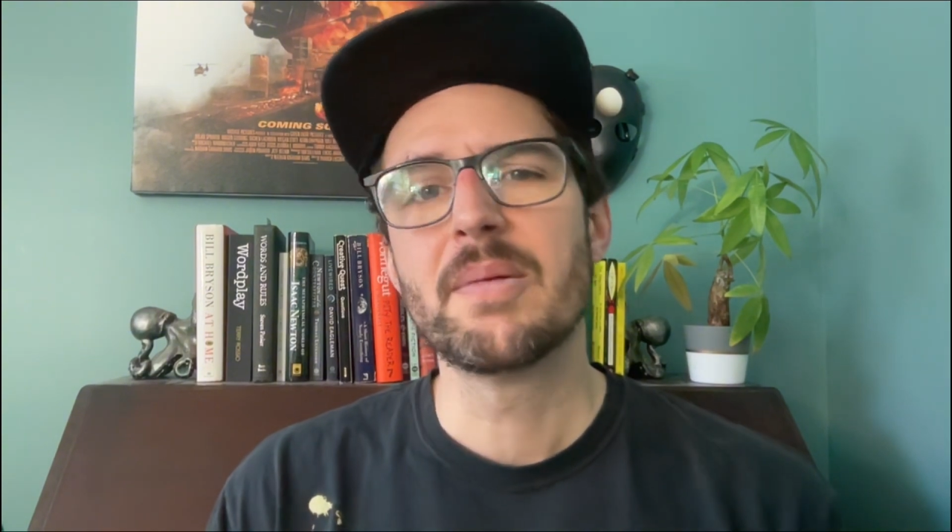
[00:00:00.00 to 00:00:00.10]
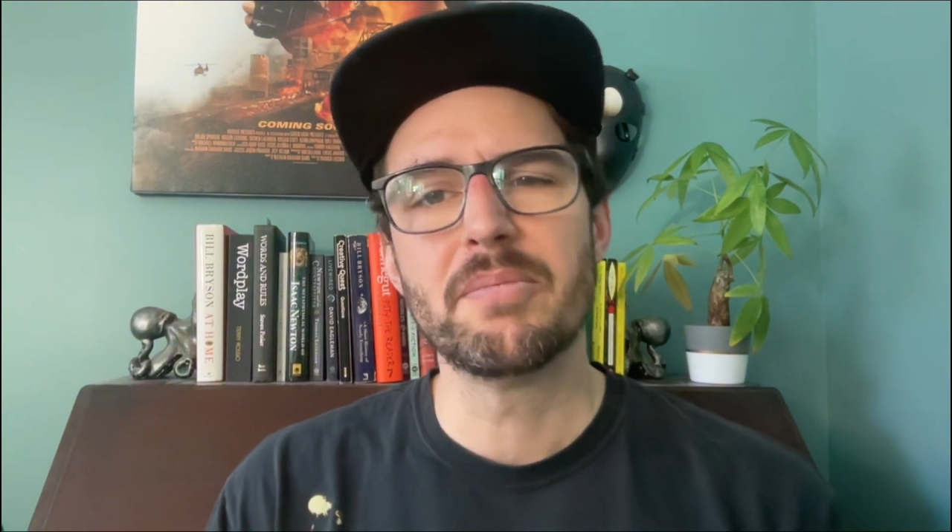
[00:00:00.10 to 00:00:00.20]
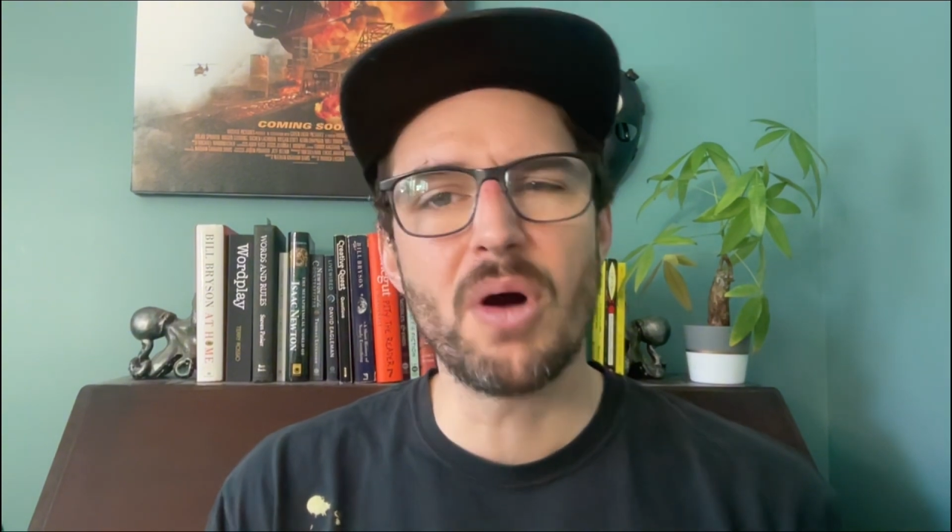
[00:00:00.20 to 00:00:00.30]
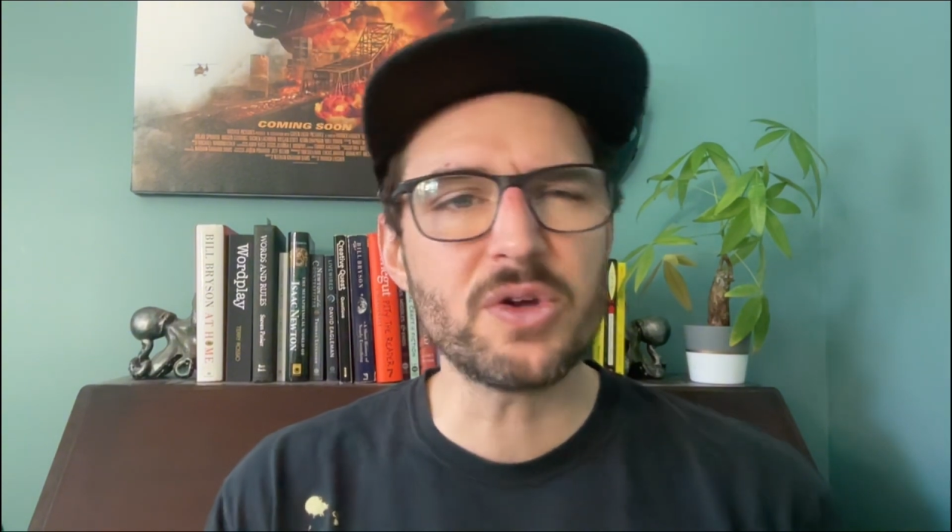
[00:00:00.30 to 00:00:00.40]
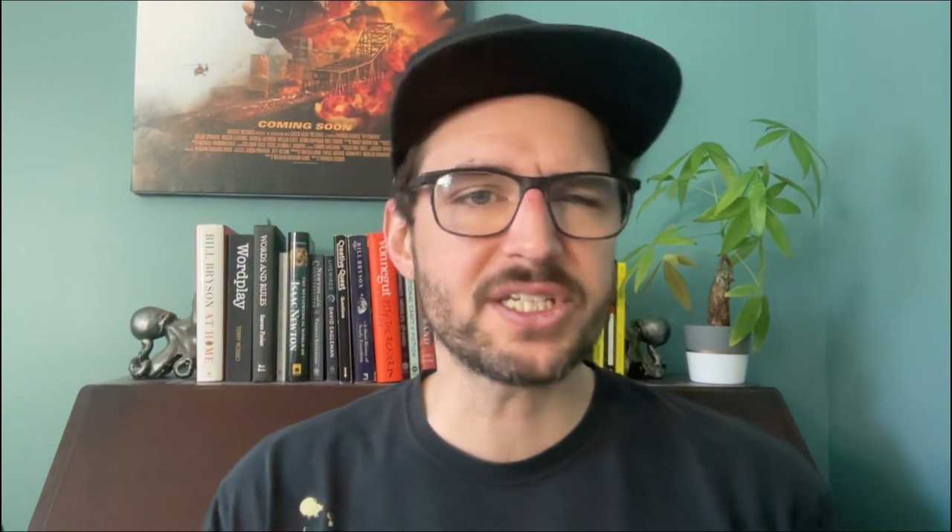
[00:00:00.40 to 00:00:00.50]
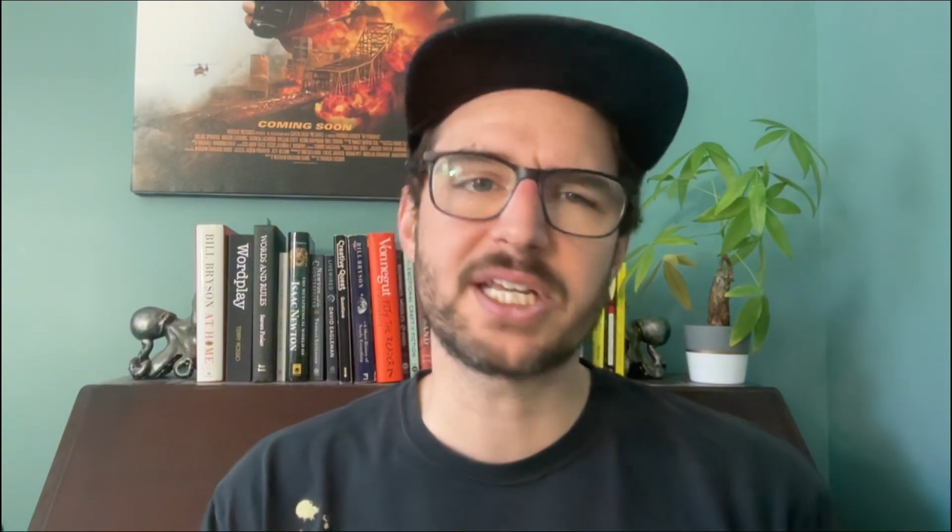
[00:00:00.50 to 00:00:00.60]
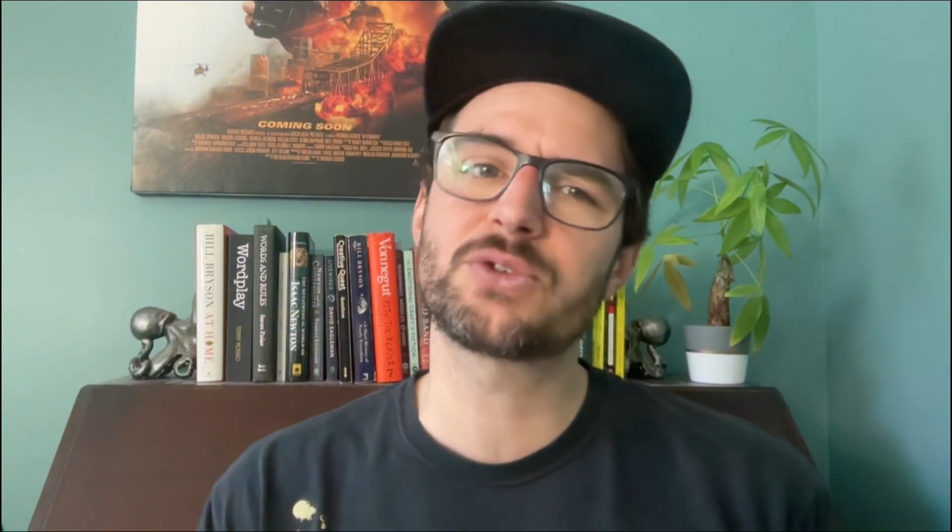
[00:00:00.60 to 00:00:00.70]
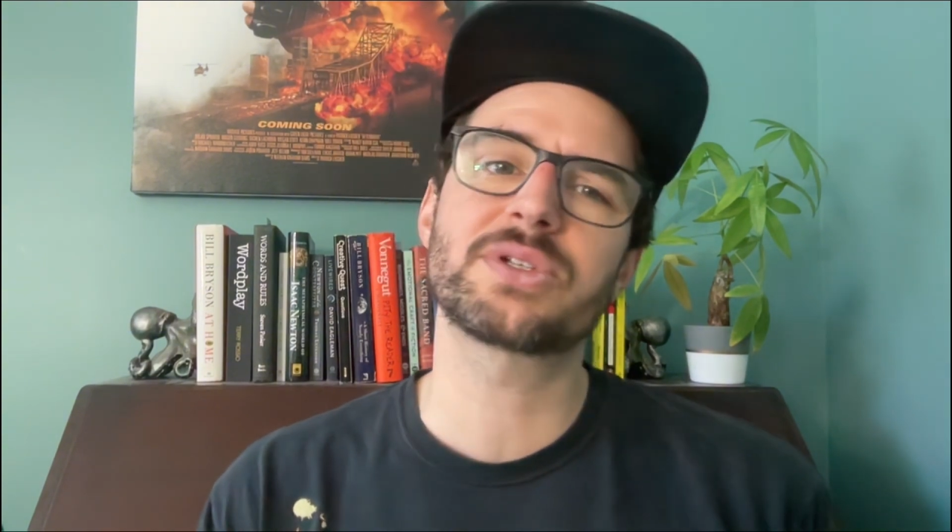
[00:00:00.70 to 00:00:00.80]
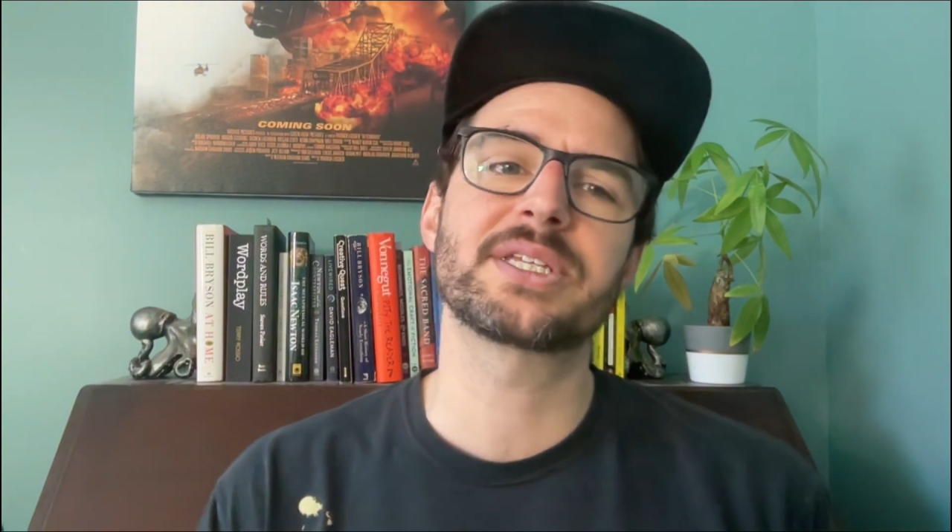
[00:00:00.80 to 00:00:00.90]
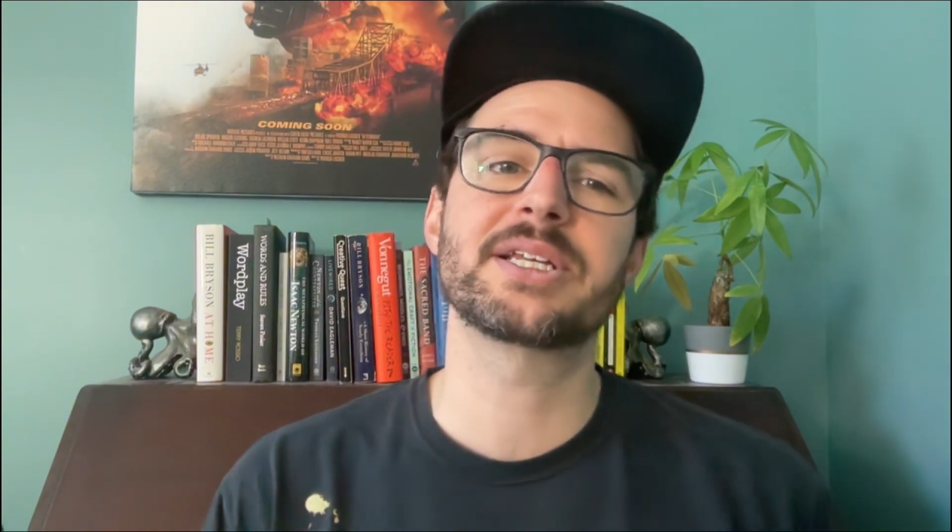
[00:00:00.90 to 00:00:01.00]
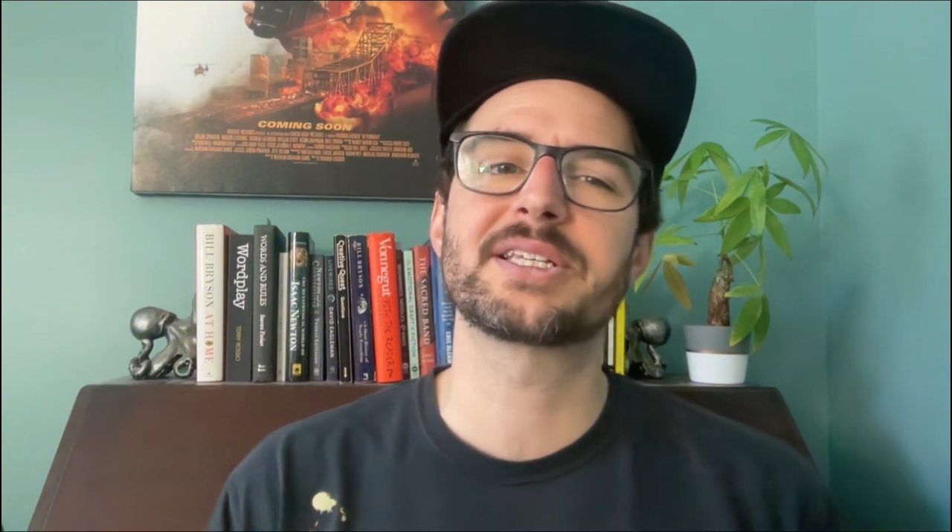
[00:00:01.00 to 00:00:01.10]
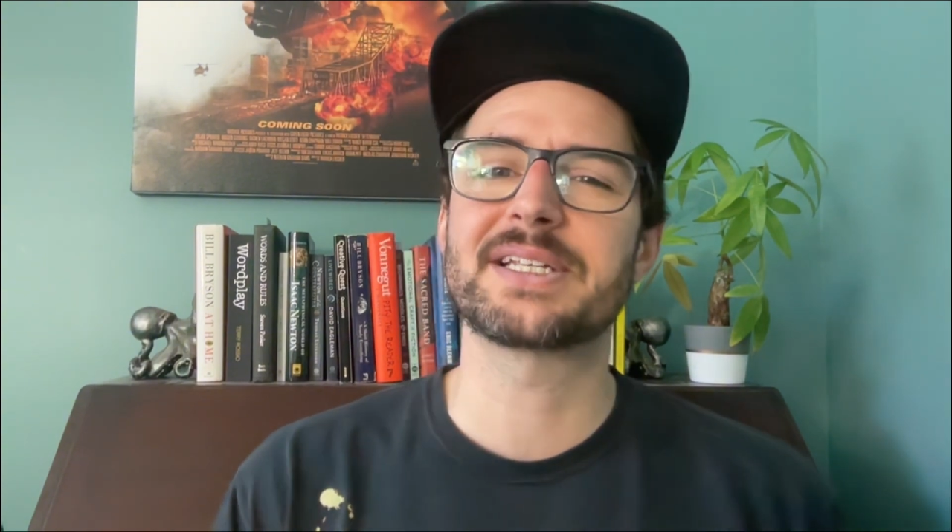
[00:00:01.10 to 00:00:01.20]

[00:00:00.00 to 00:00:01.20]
most interesting